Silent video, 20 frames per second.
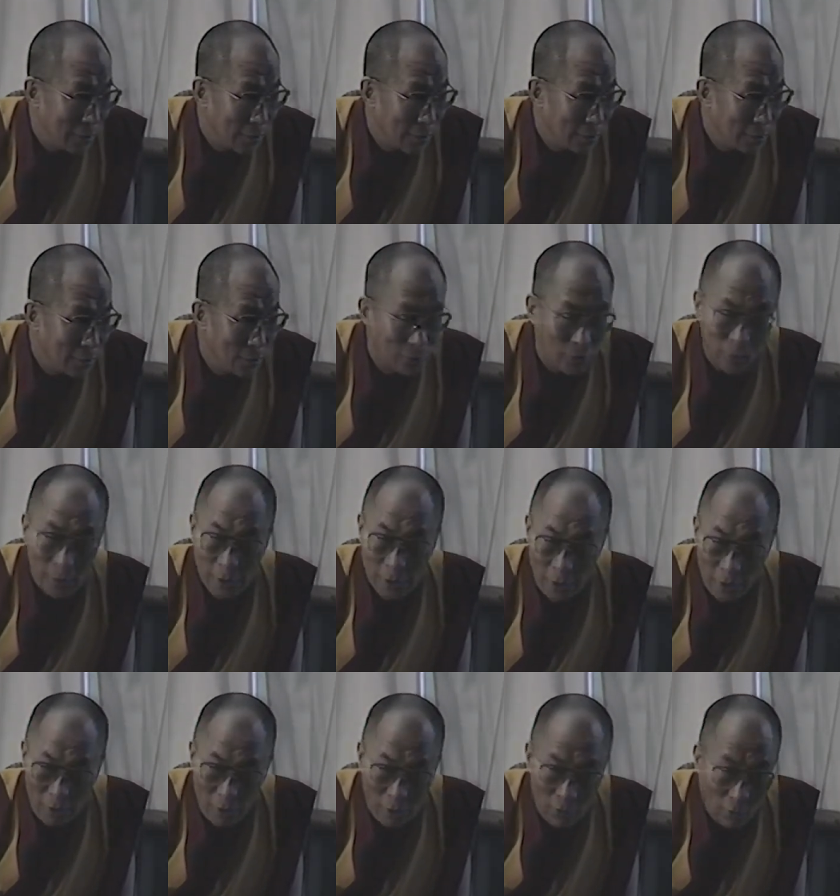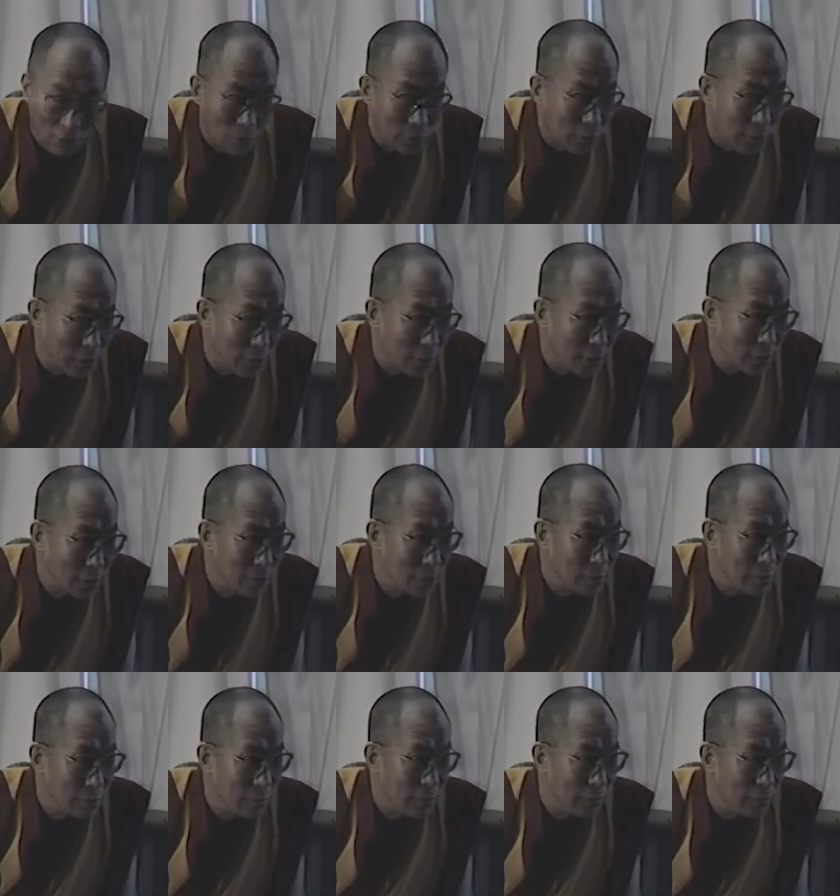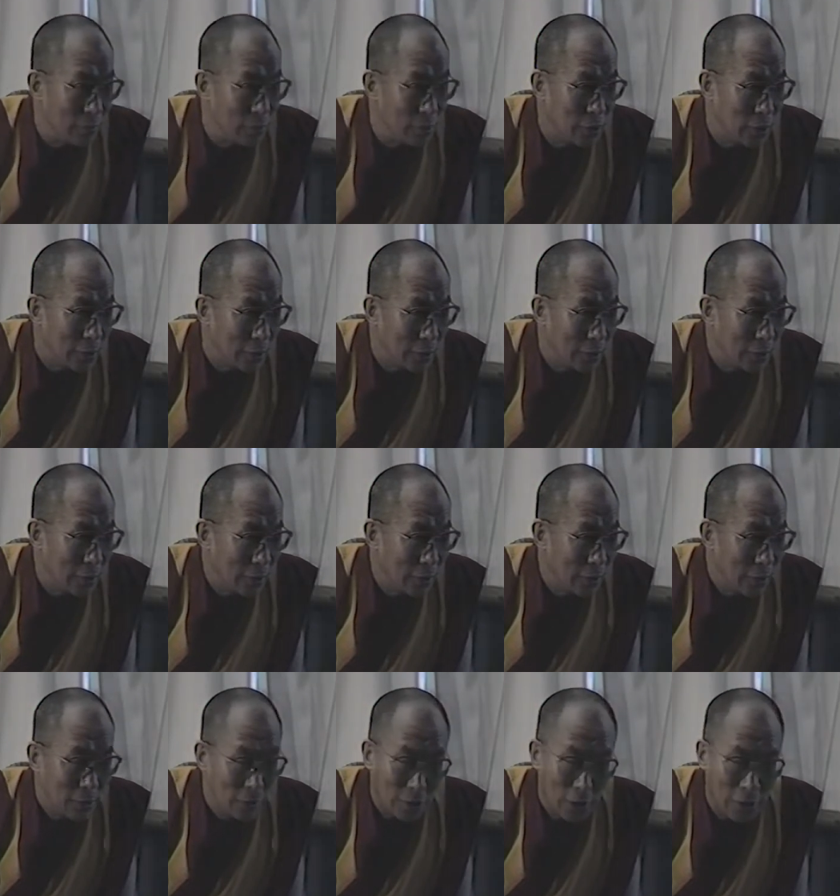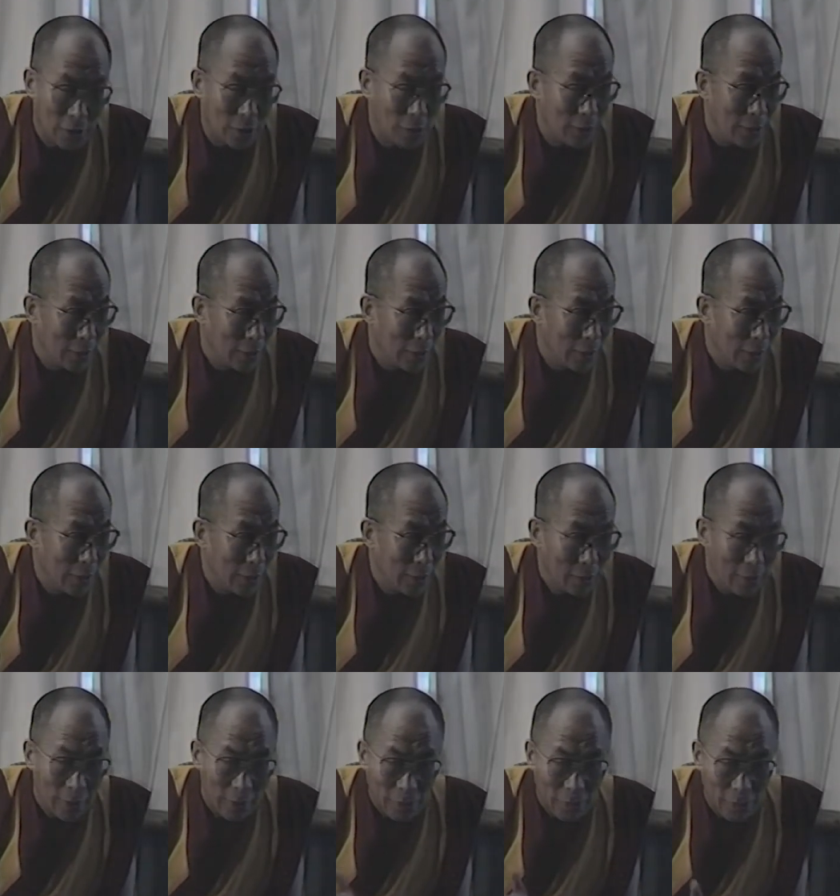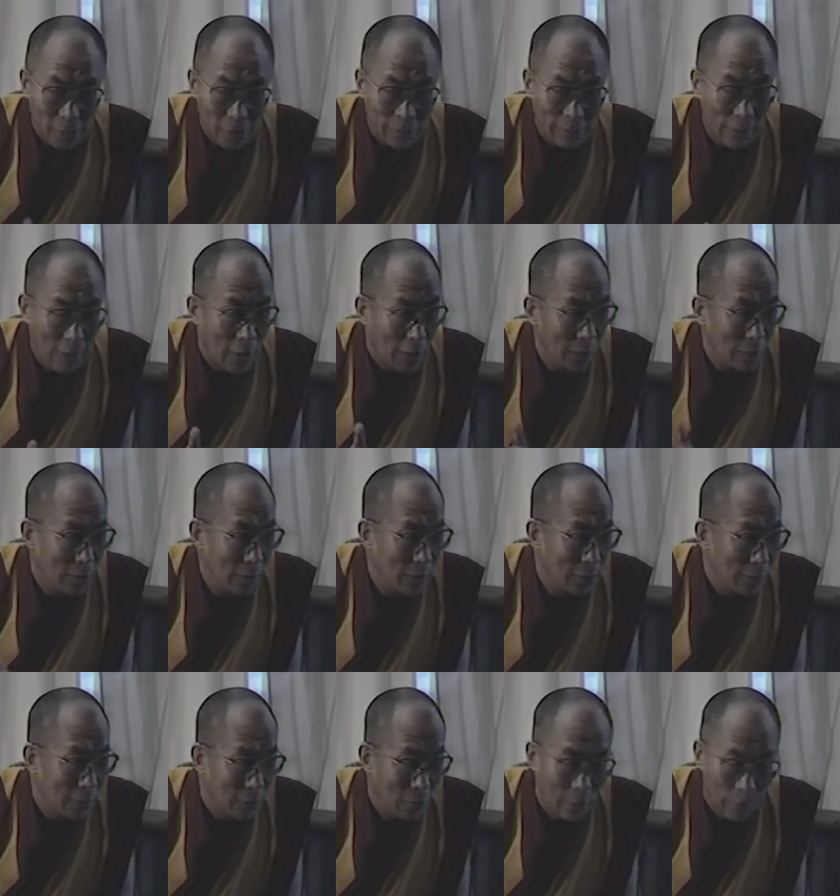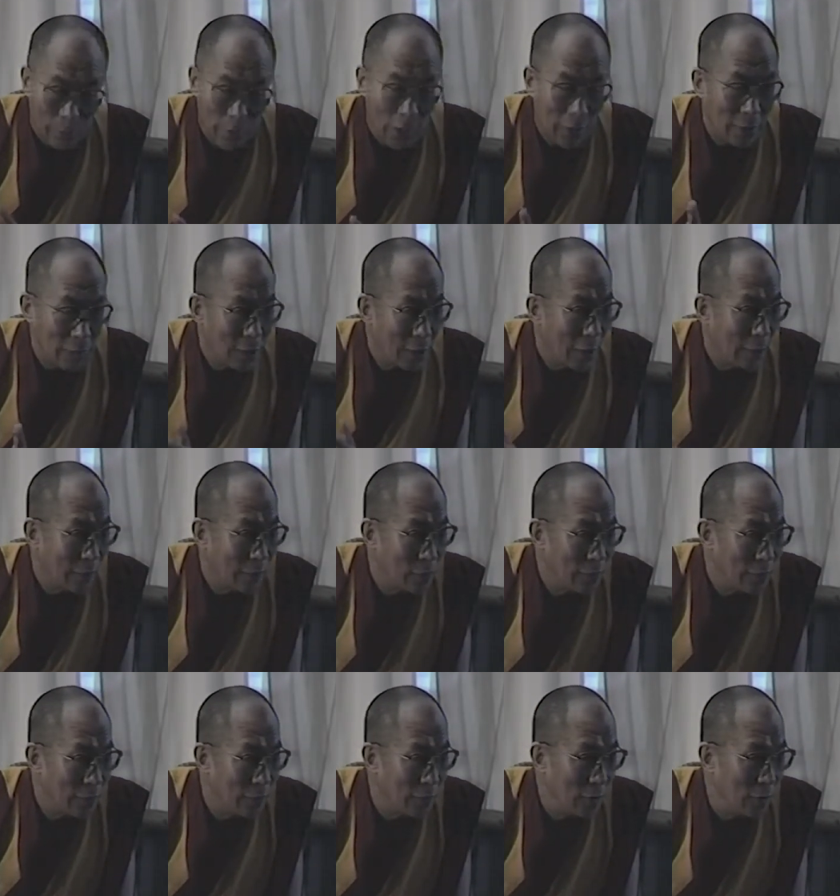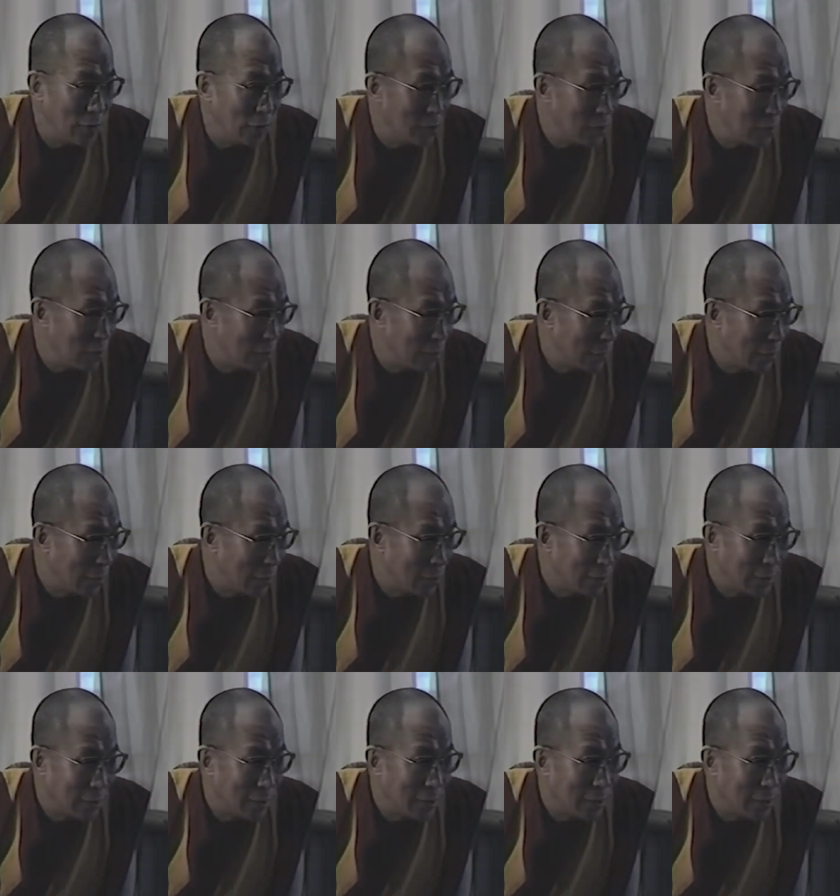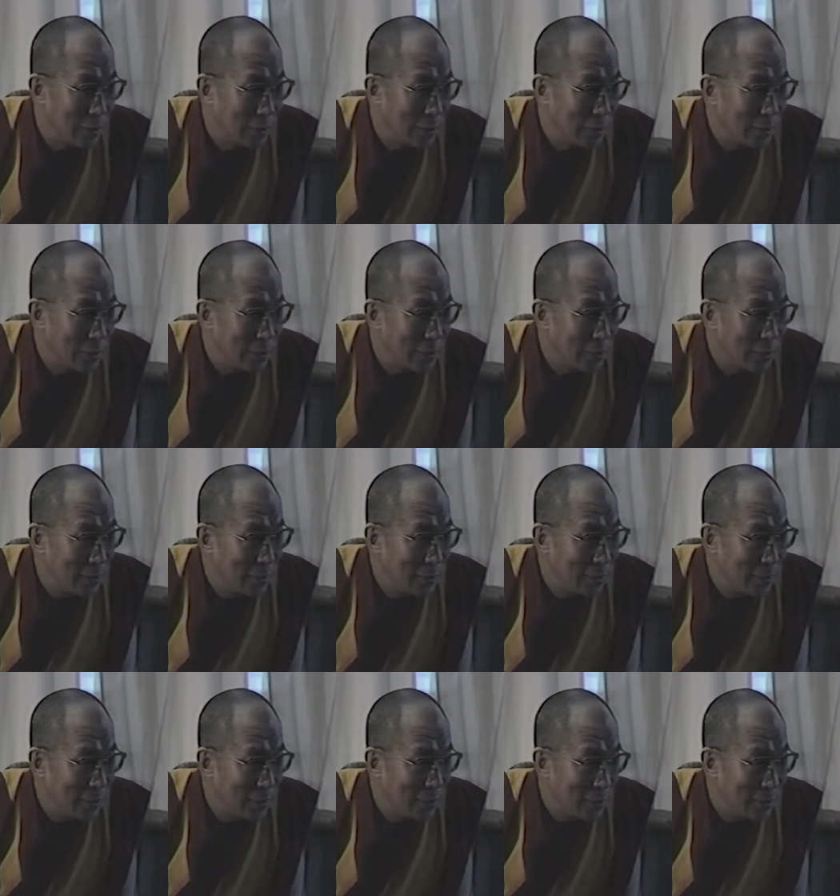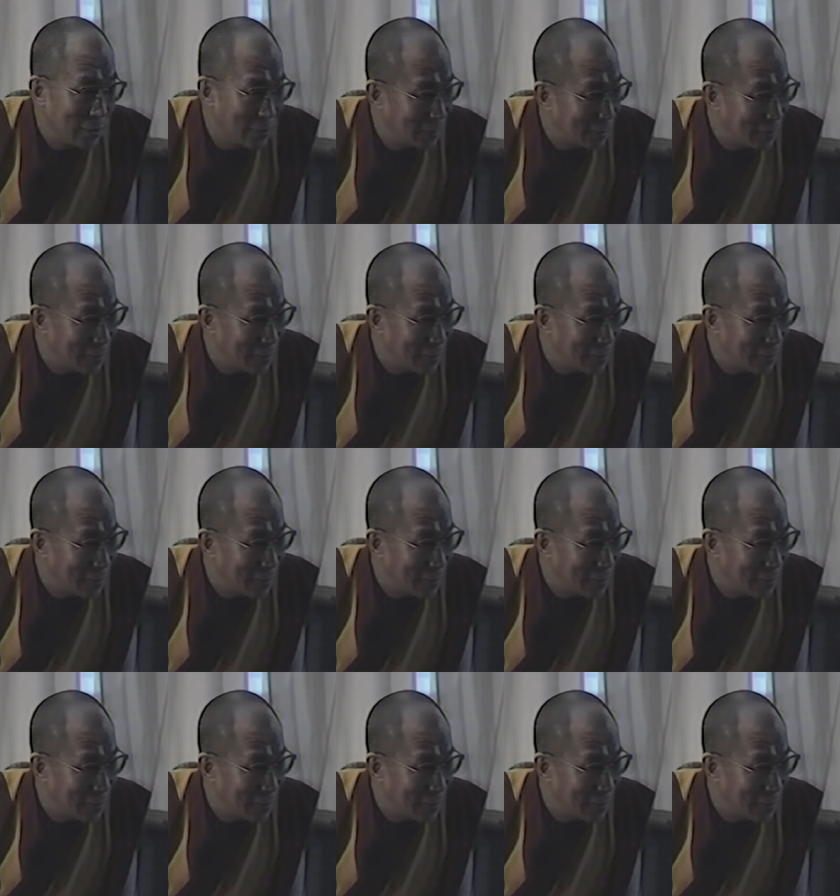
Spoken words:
So you see, our own children's, you see, future, naturally, their father or parent have, you see, full responsibility, isn't